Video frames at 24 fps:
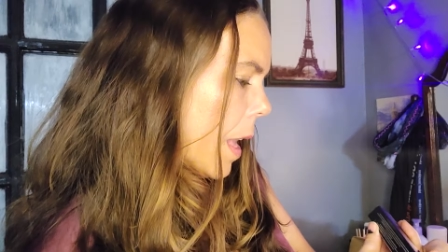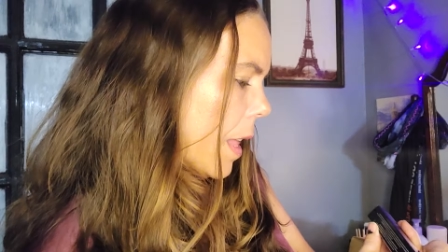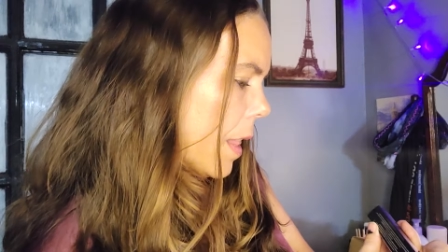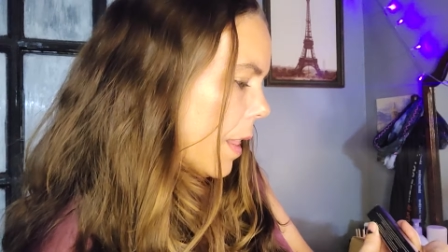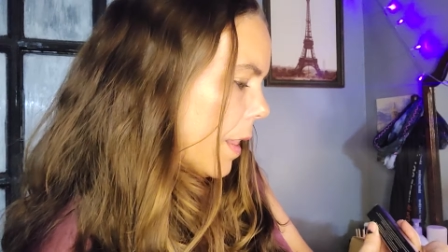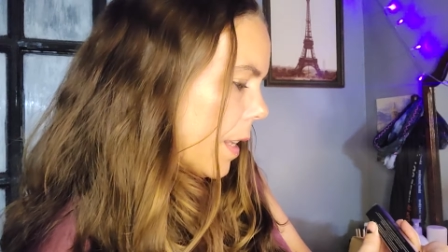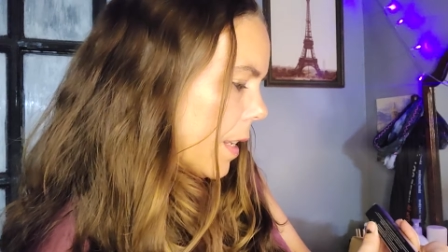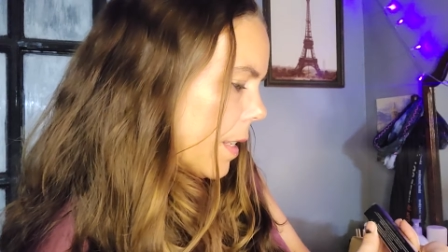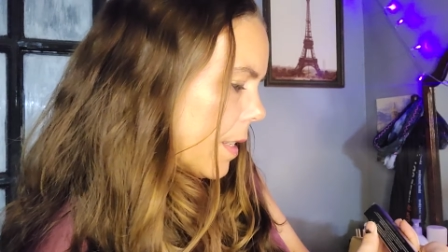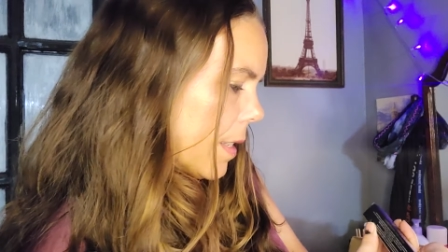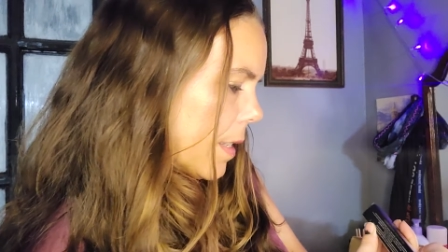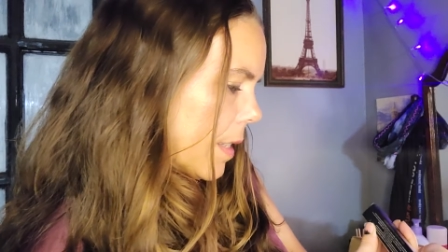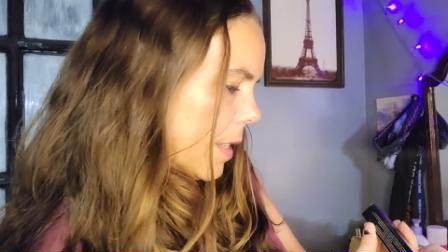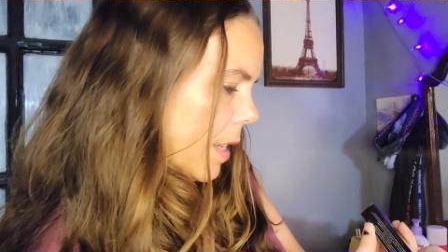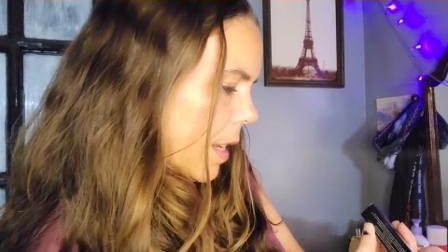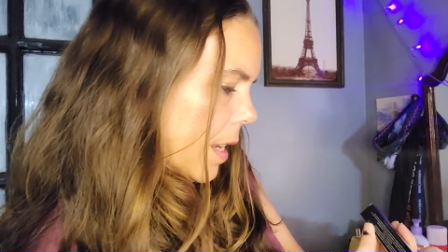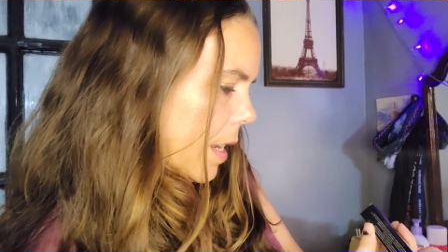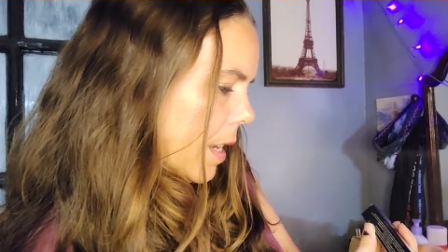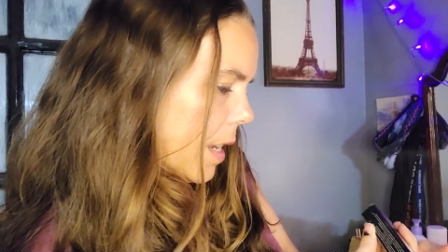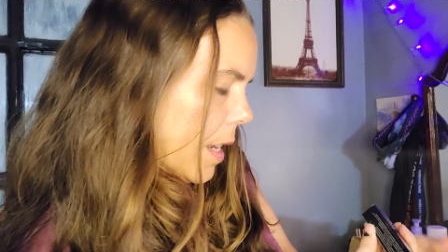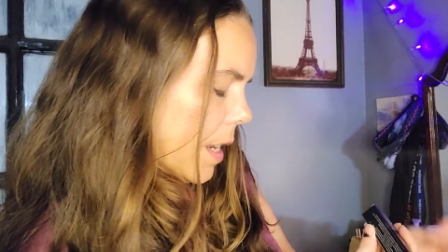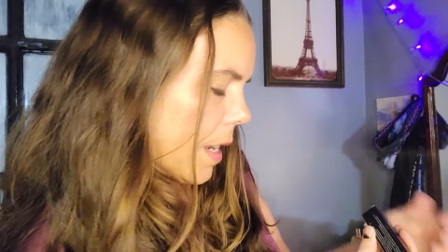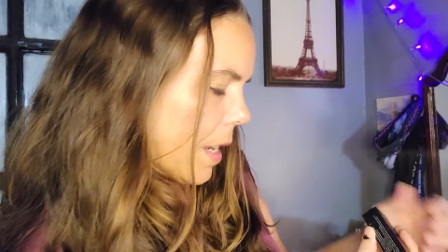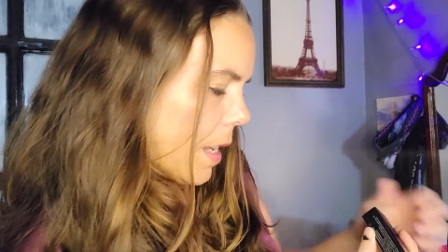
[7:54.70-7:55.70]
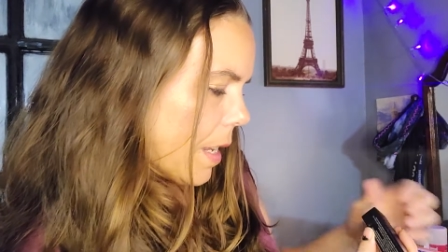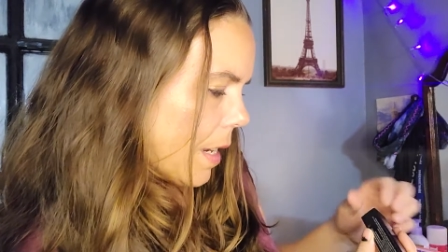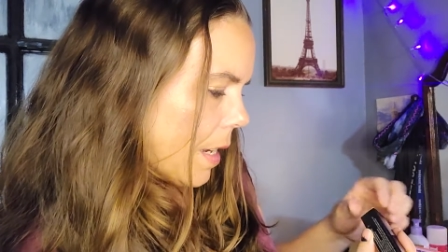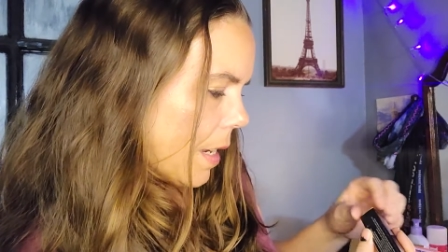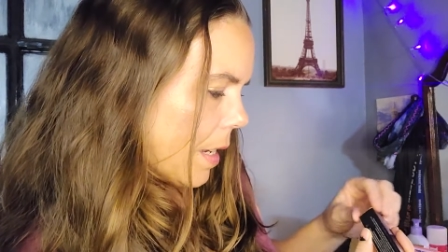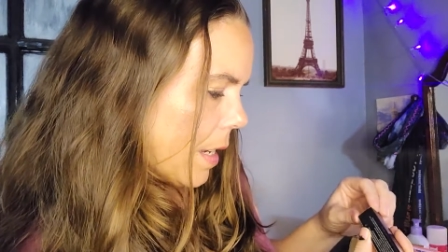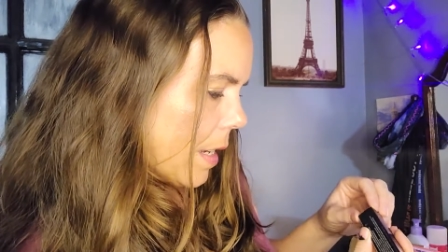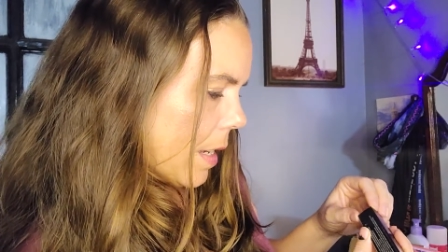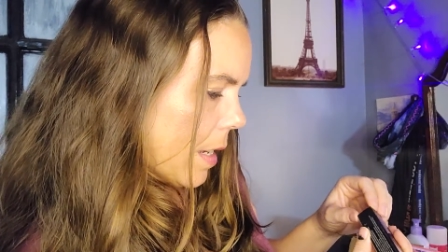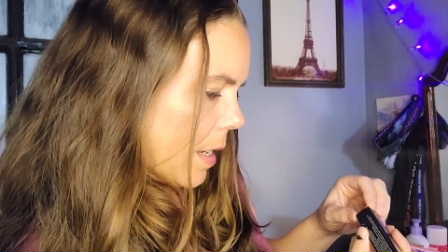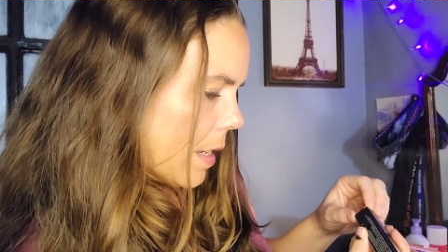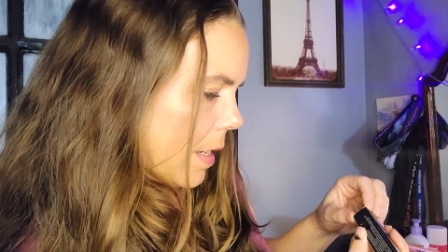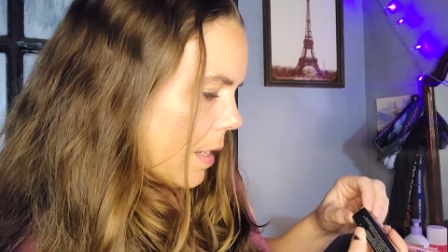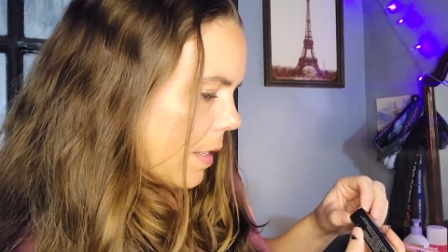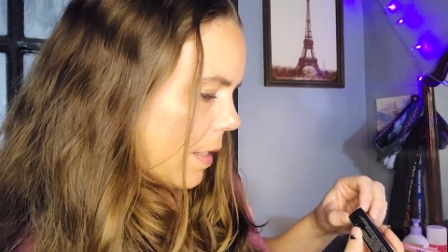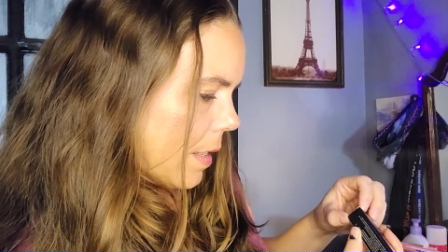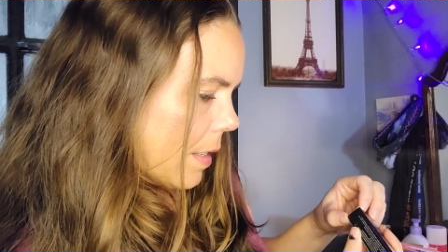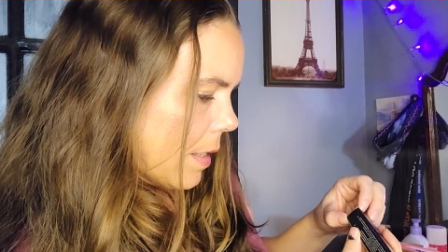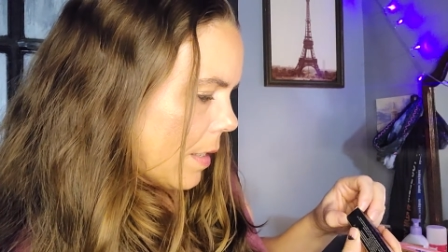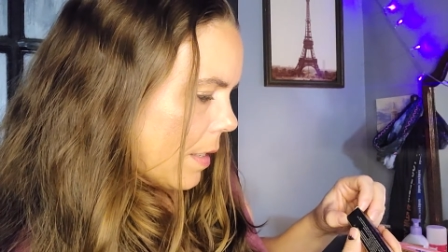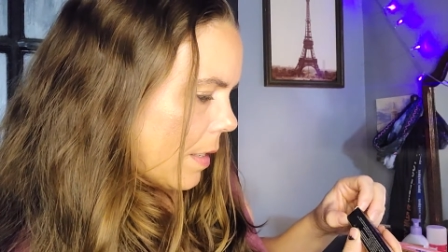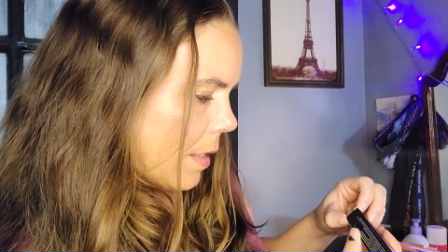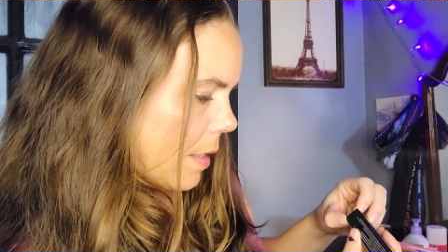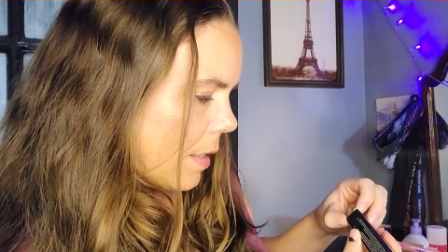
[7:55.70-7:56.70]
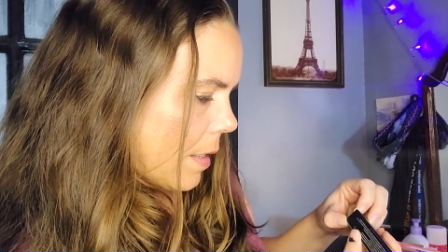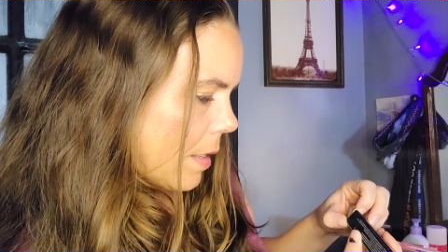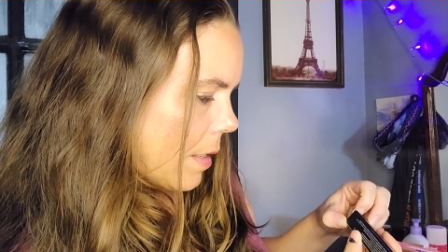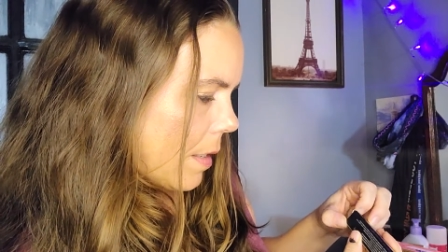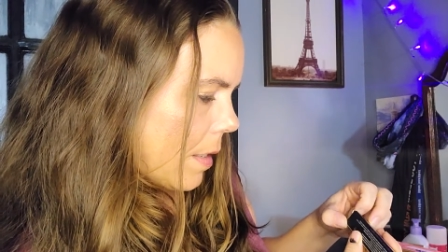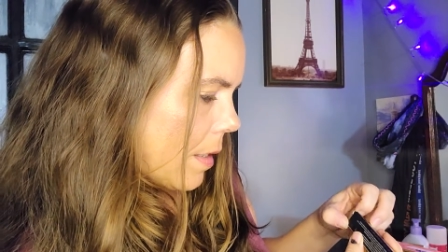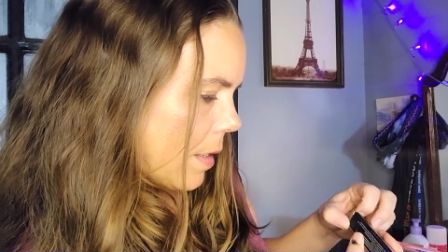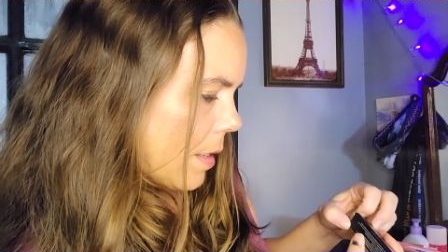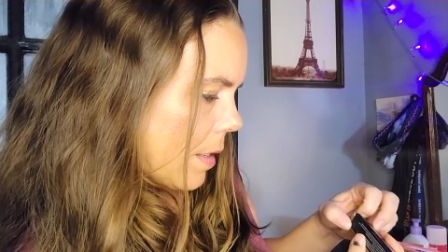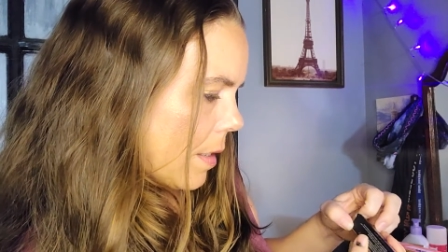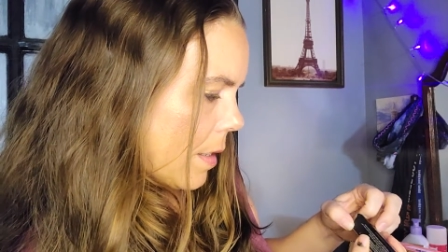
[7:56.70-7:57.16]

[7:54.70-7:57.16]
Let's see, it is